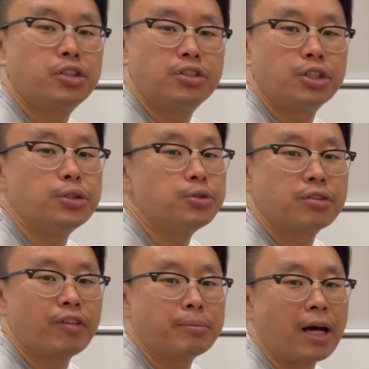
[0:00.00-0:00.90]

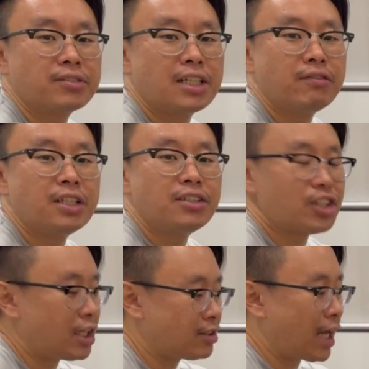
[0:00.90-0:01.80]
choose flip down safeties,
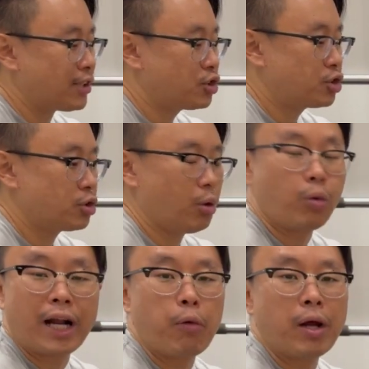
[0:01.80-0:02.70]
and that's
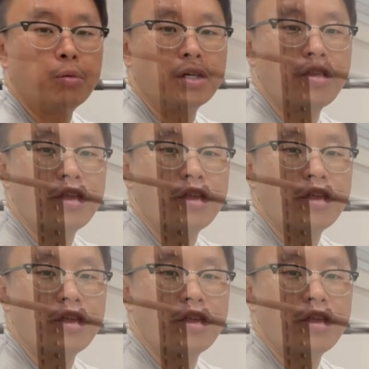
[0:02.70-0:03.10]
what I went with.